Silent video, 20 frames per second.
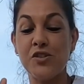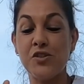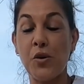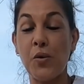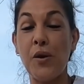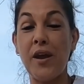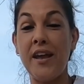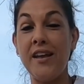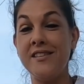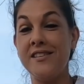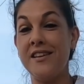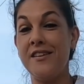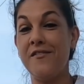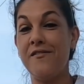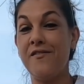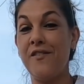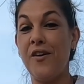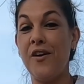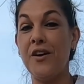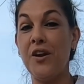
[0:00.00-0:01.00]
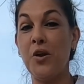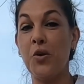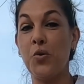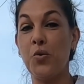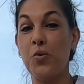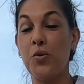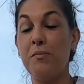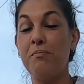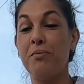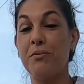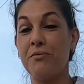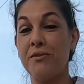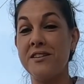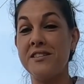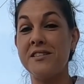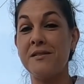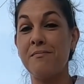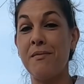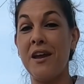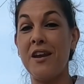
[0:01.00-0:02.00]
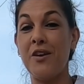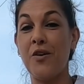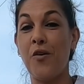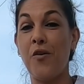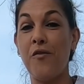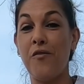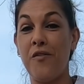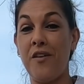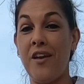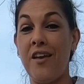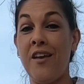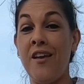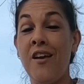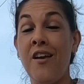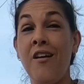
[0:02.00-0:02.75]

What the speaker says: so easy to find a good barista made coffee.